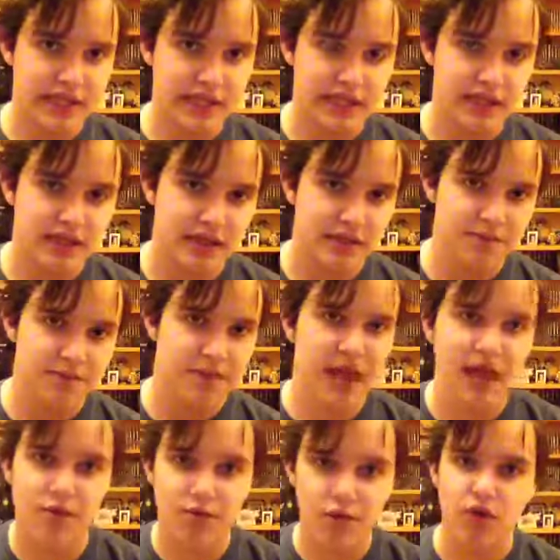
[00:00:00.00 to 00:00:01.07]
and um,
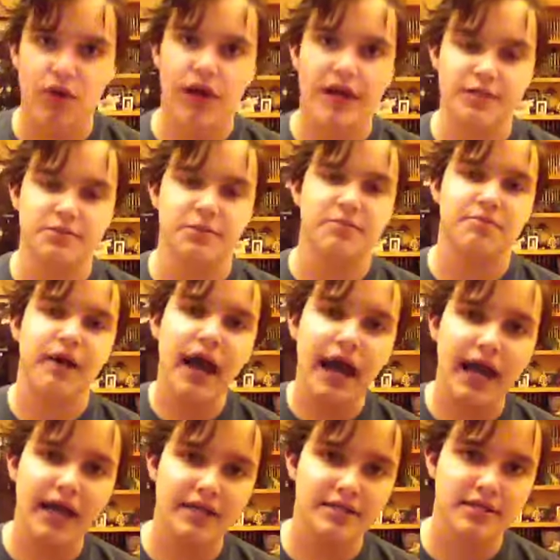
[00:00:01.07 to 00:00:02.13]
that role has been
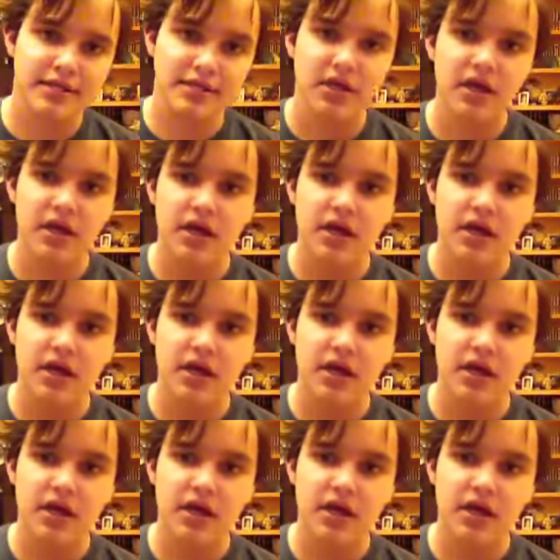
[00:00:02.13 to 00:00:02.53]
passed